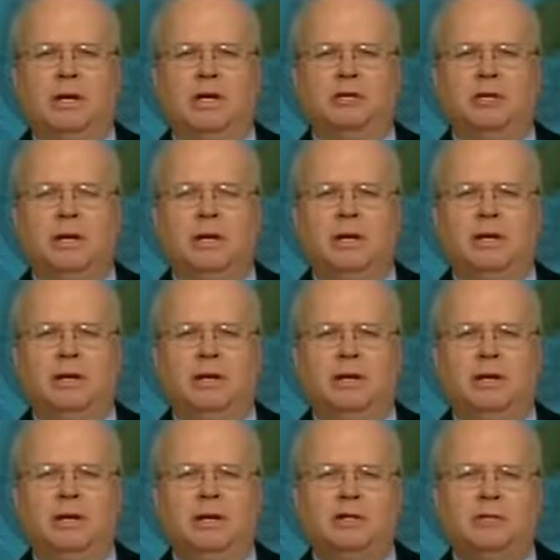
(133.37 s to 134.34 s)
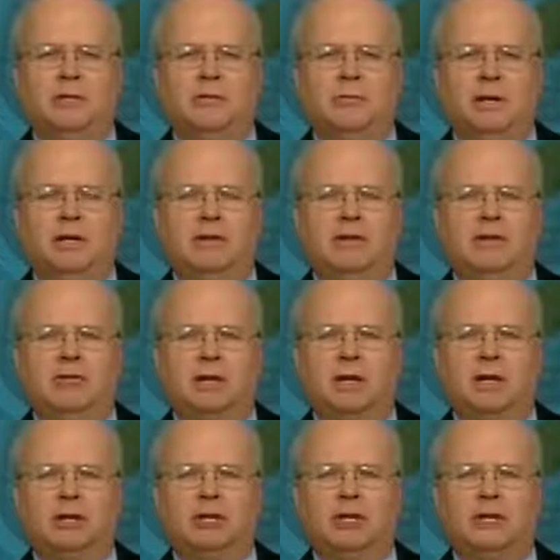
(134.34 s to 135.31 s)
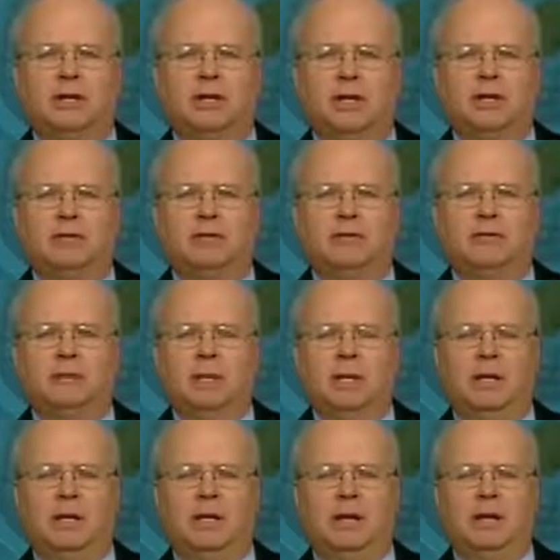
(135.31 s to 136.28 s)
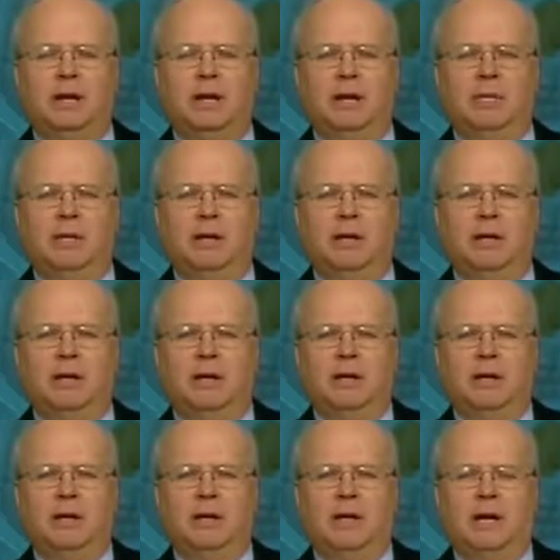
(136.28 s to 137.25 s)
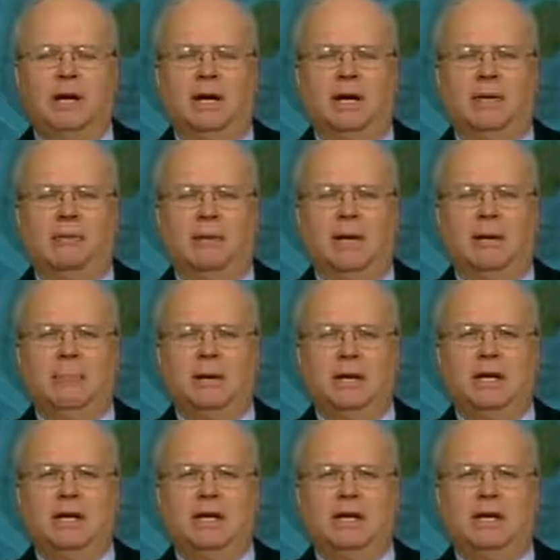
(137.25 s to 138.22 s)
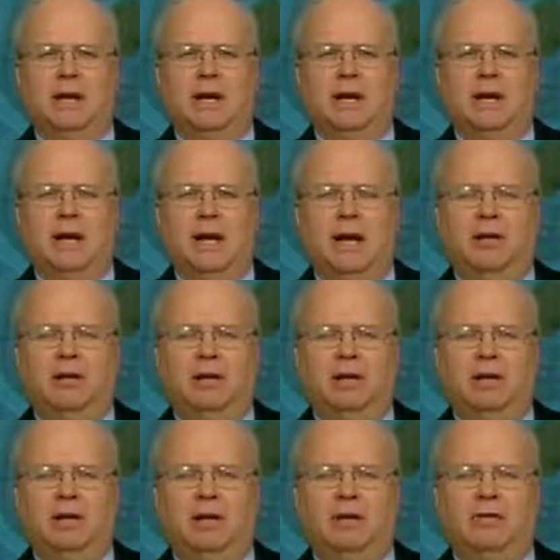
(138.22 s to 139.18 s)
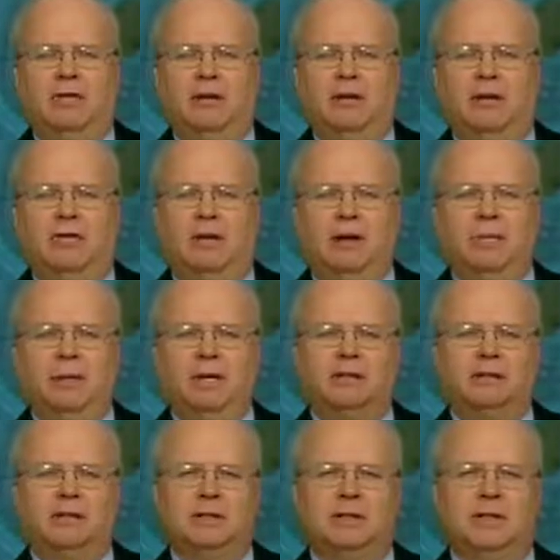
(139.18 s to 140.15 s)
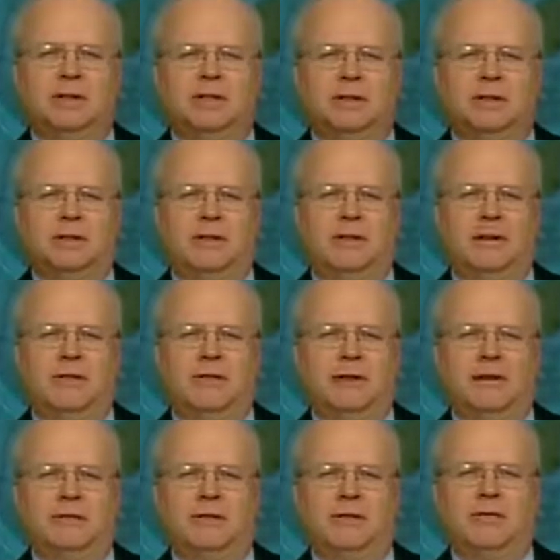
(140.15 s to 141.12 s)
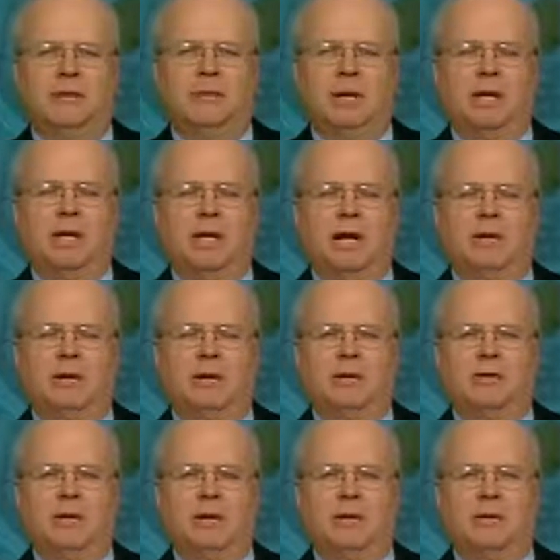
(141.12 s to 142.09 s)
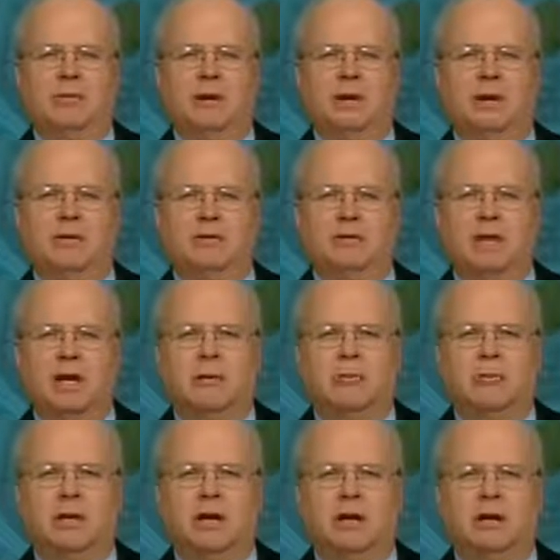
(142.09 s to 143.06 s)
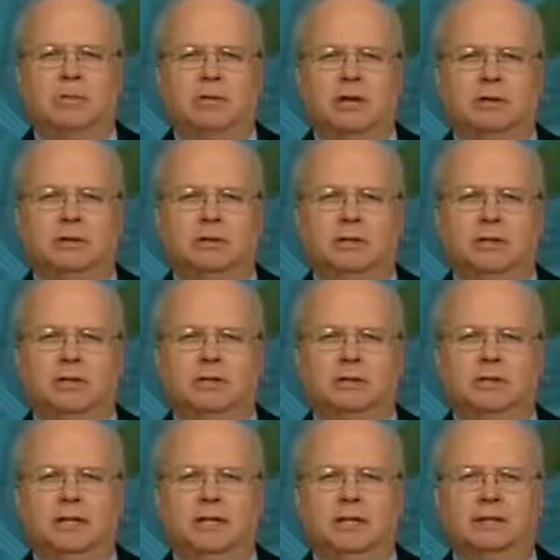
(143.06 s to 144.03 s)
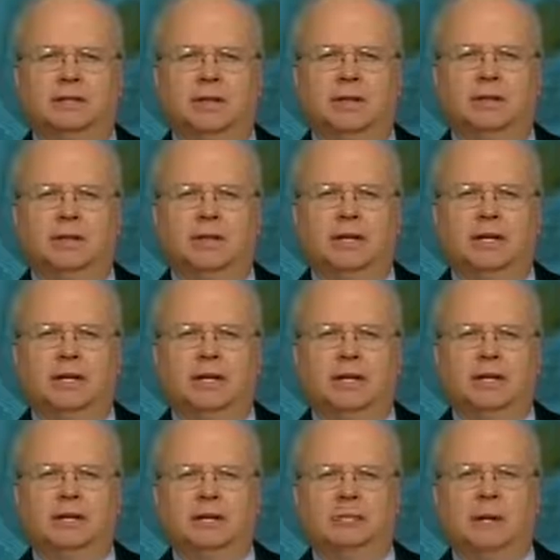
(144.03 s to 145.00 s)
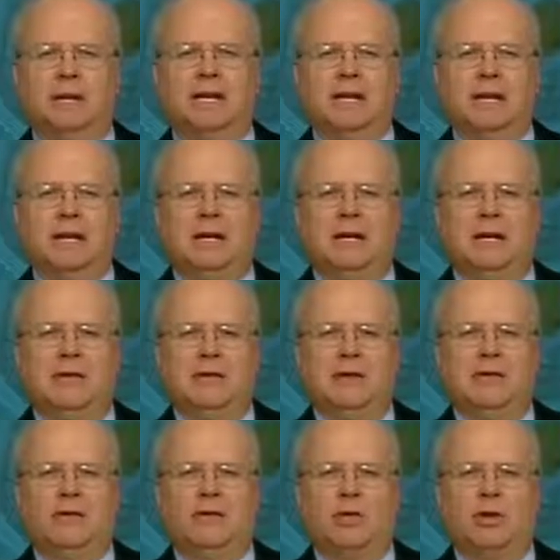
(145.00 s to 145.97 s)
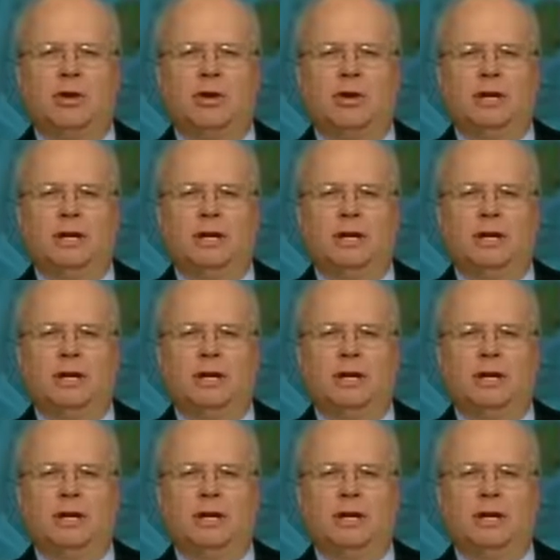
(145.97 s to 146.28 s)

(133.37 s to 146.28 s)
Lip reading: he doesn't meet the traditional test of being a media outlet. If he meets the definition of a media outlet, then anybody who's got a blog posting is media and therefore